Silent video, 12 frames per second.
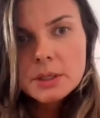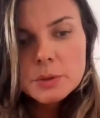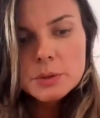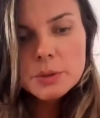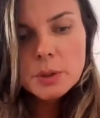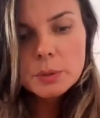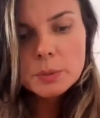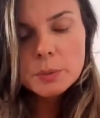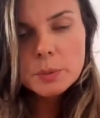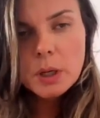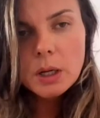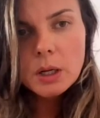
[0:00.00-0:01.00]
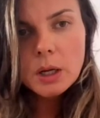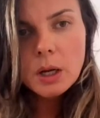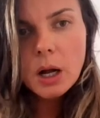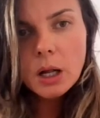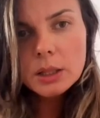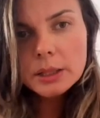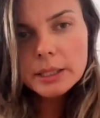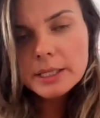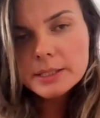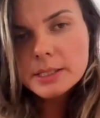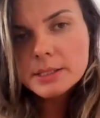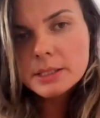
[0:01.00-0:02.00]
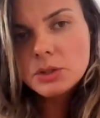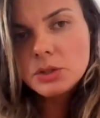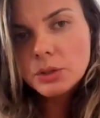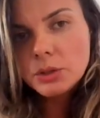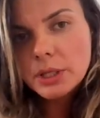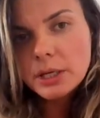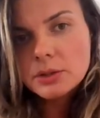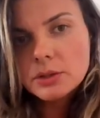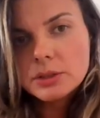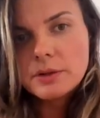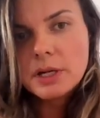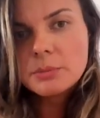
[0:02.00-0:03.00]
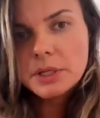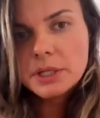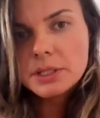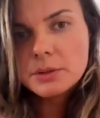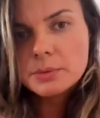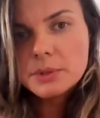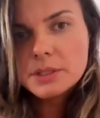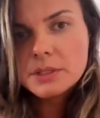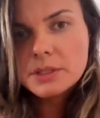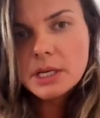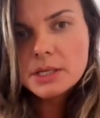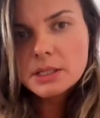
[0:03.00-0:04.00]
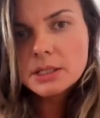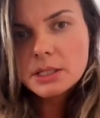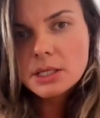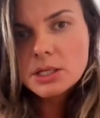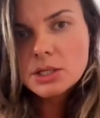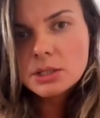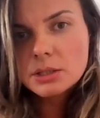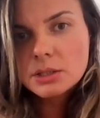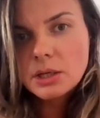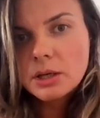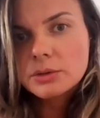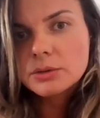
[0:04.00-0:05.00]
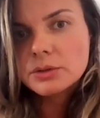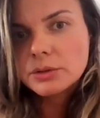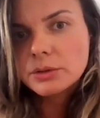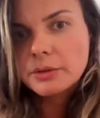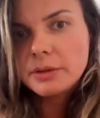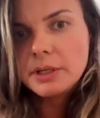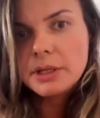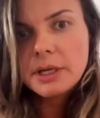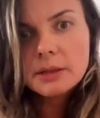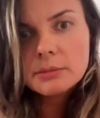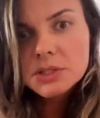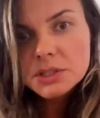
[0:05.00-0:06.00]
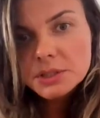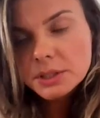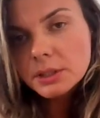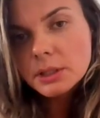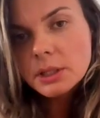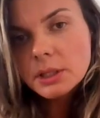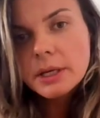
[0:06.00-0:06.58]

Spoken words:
So all existing UK notified body with designation under the MDD,